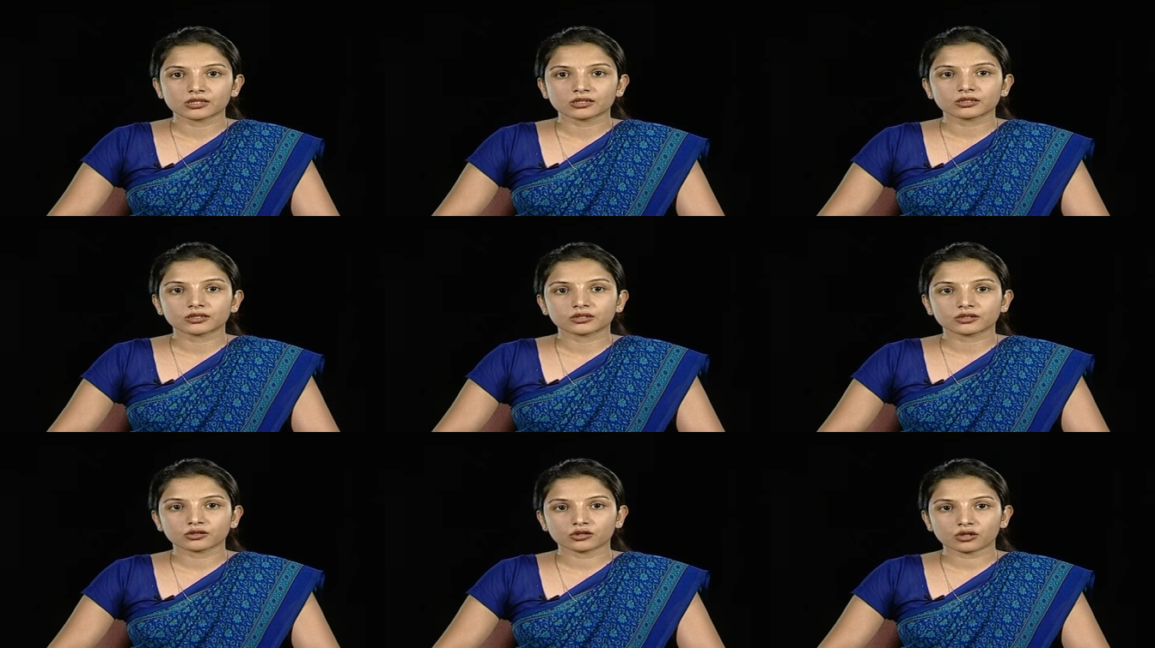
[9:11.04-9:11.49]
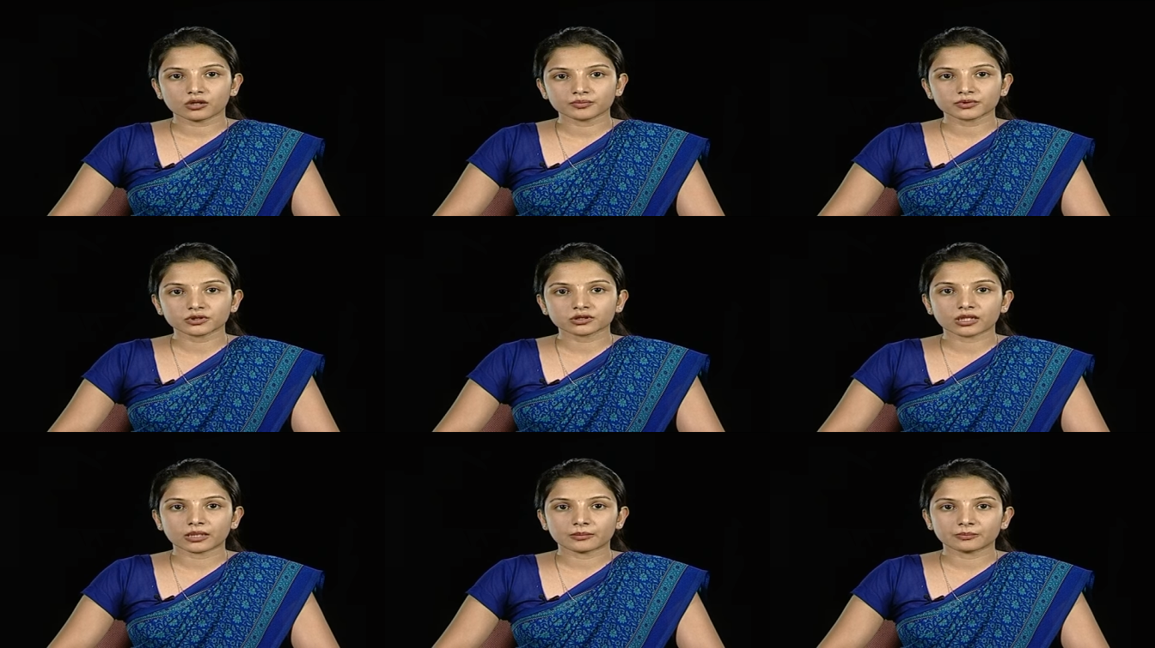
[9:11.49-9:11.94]
the crops
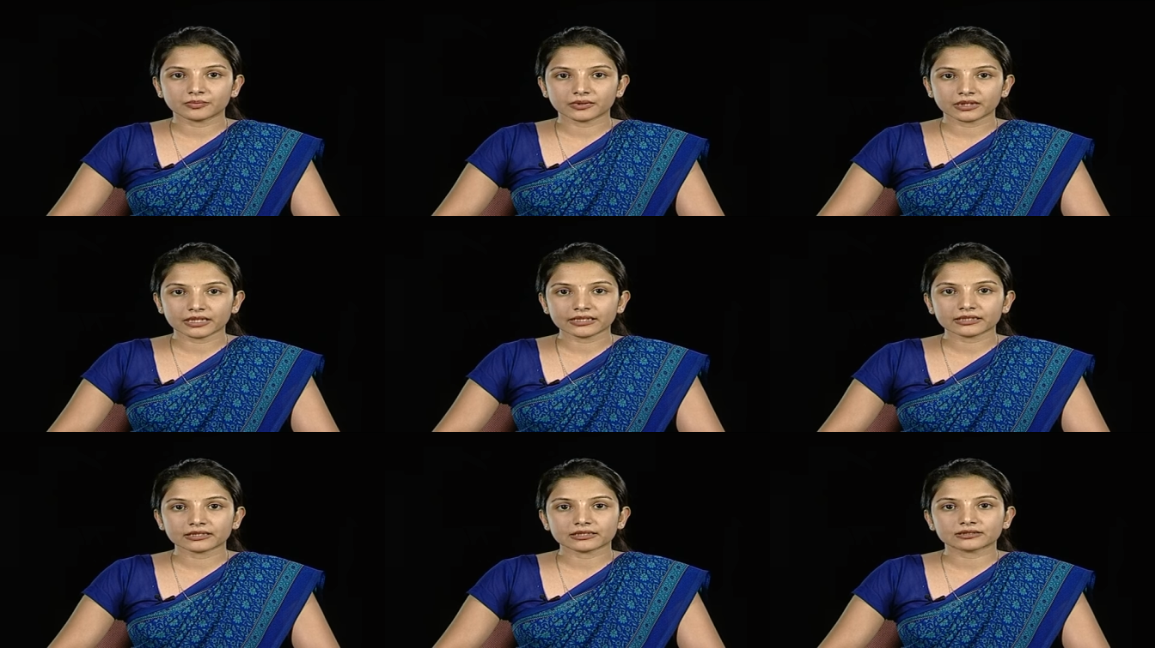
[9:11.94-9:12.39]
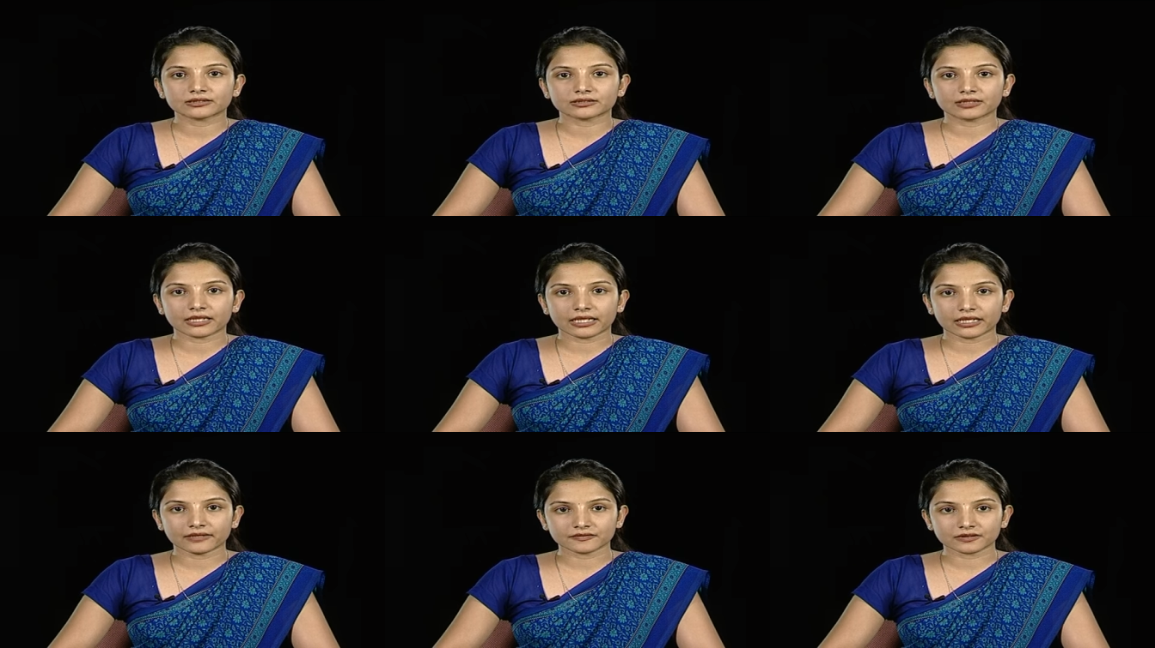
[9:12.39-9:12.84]
complete its
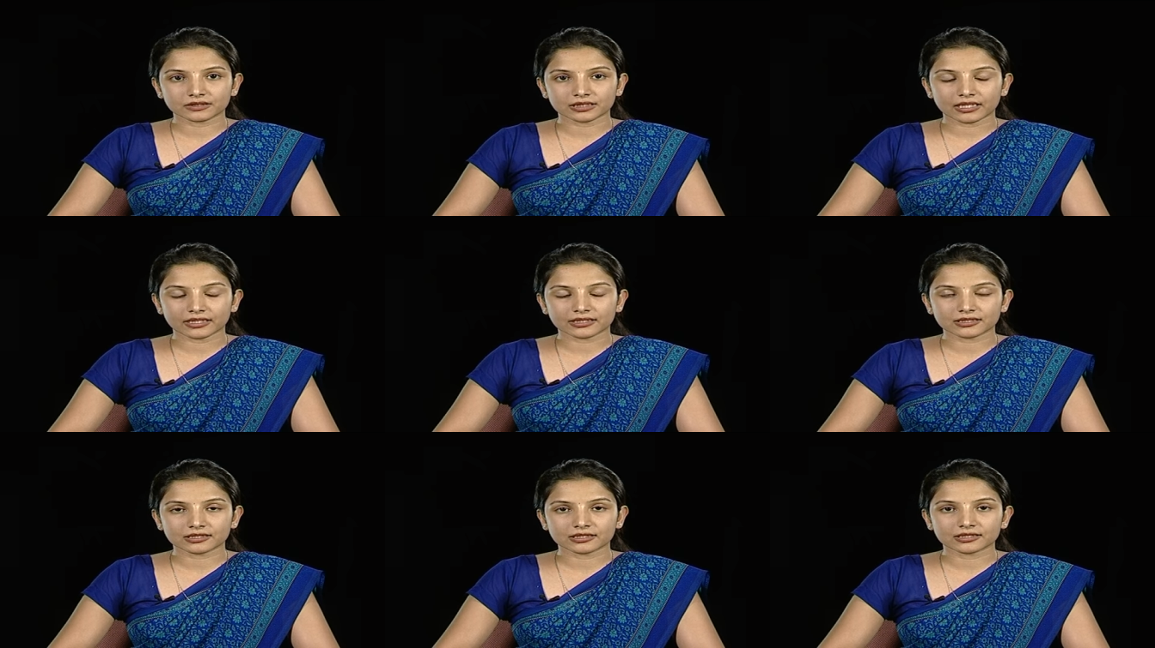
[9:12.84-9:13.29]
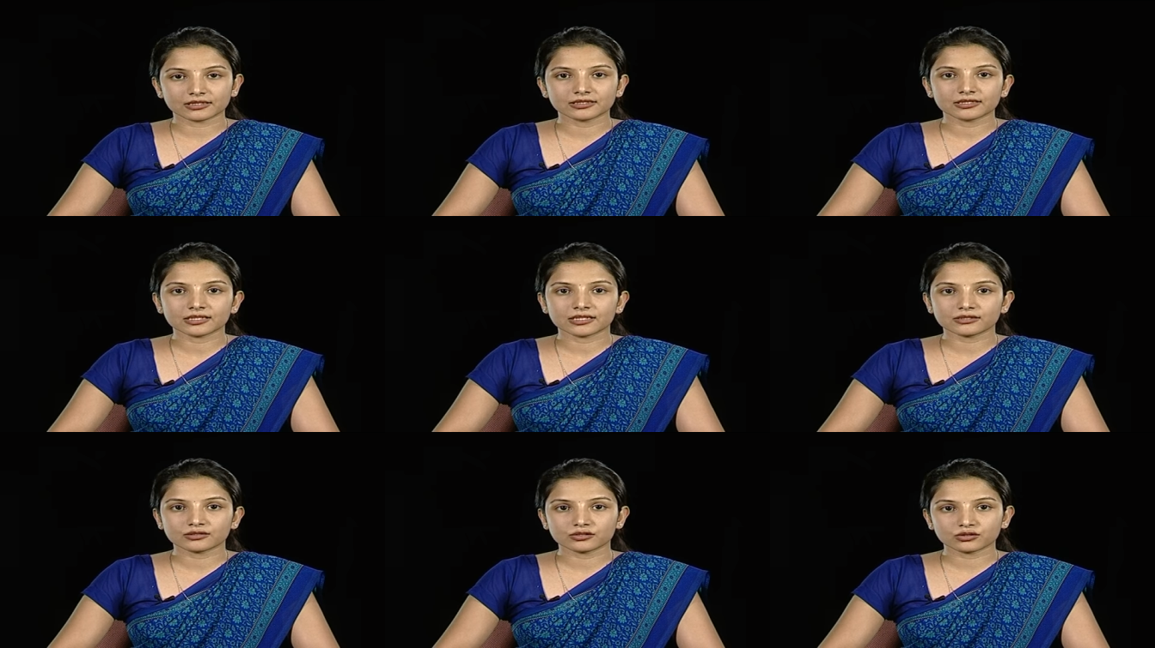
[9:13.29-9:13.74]
life cycle
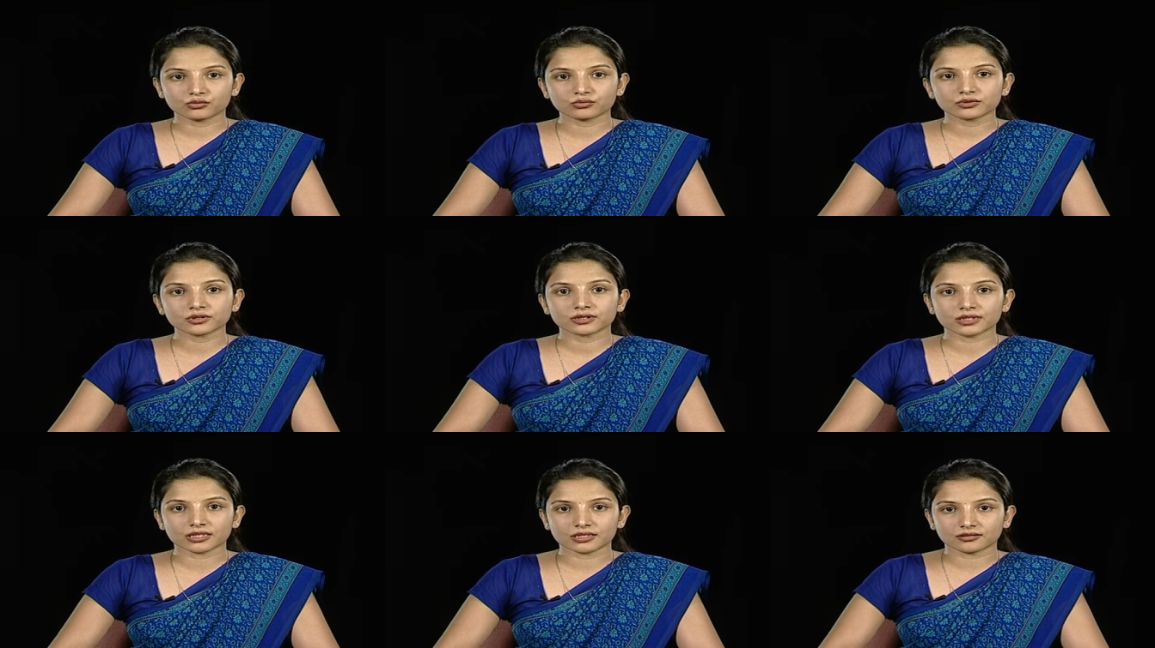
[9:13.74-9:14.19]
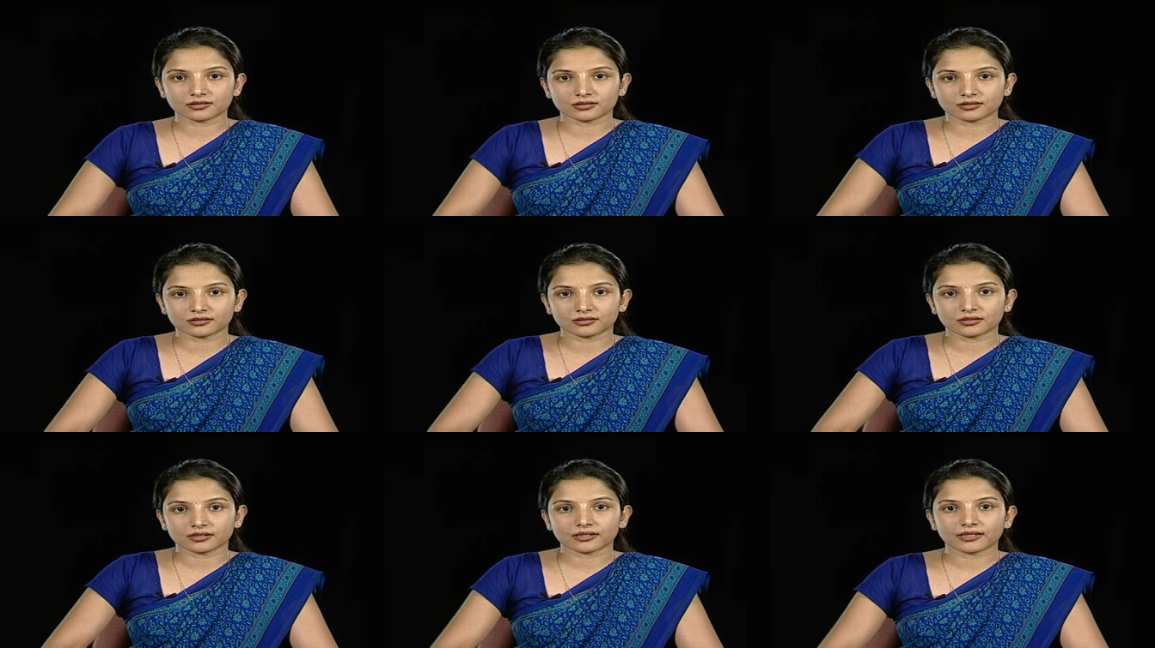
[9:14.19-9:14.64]
in two seasons,
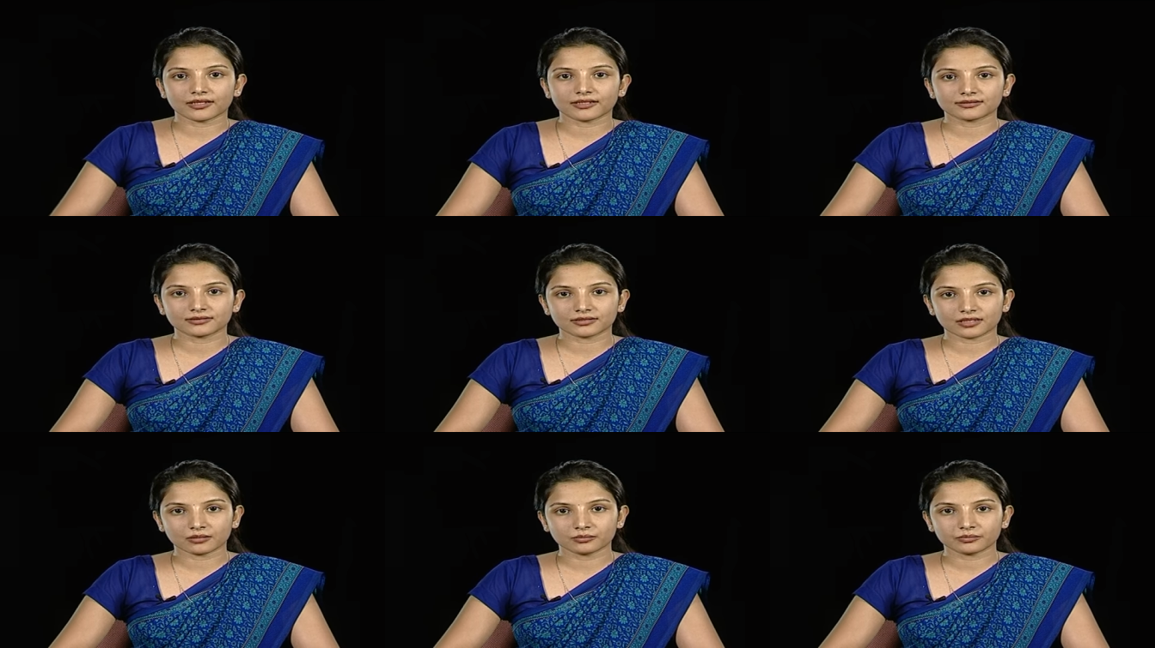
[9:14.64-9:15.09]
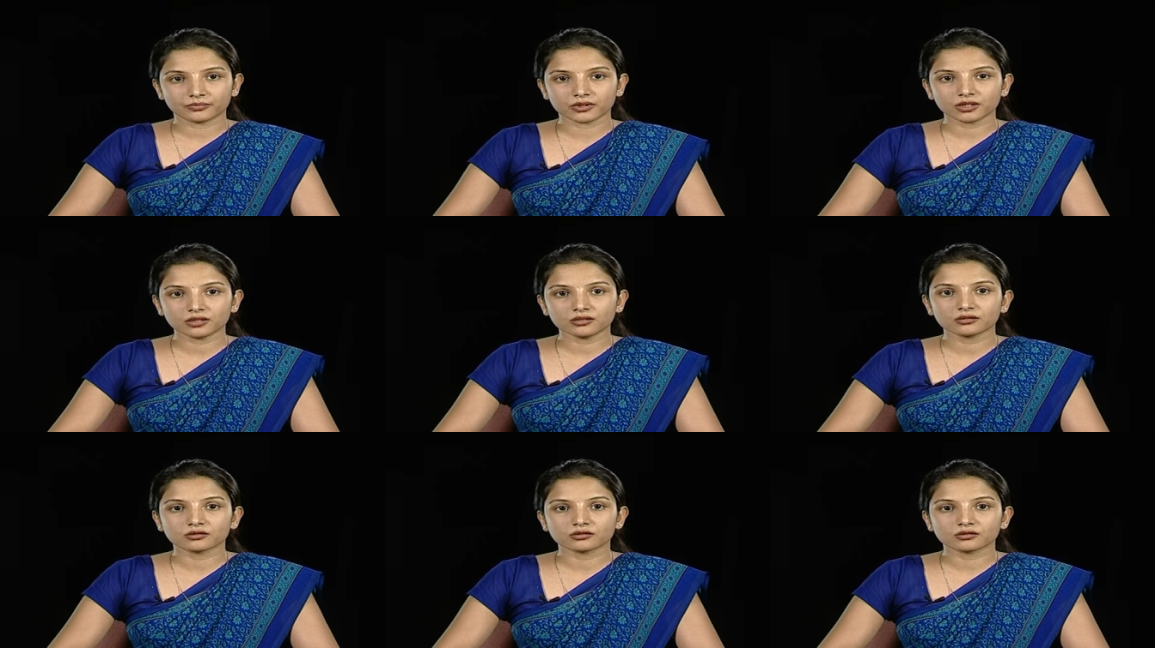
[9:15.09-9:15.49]
example